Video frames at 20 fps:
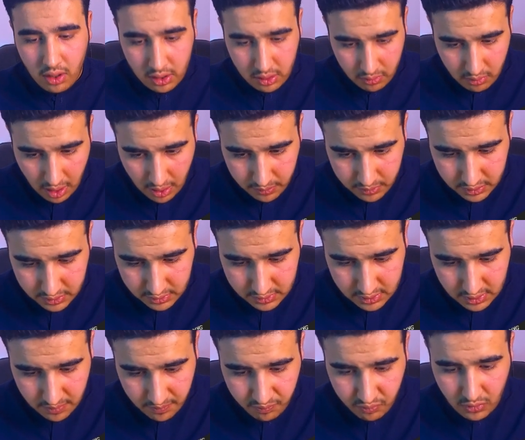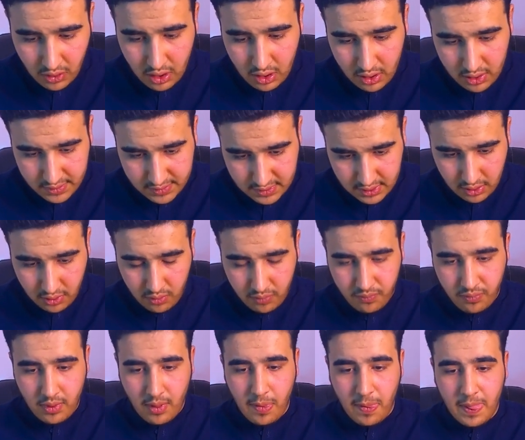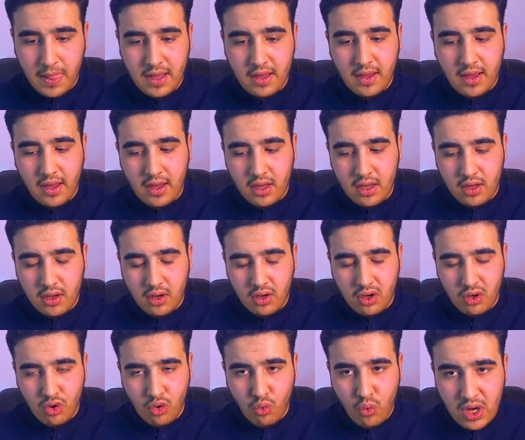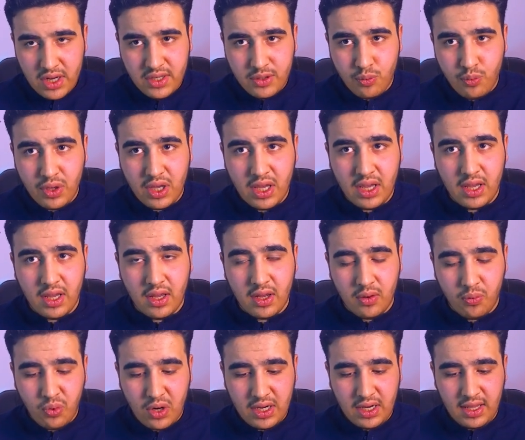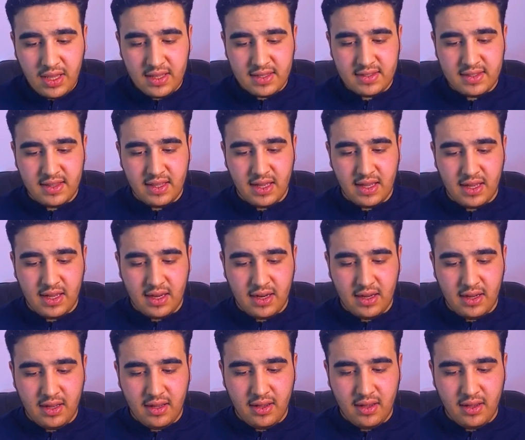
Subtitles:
all the routers. So what is the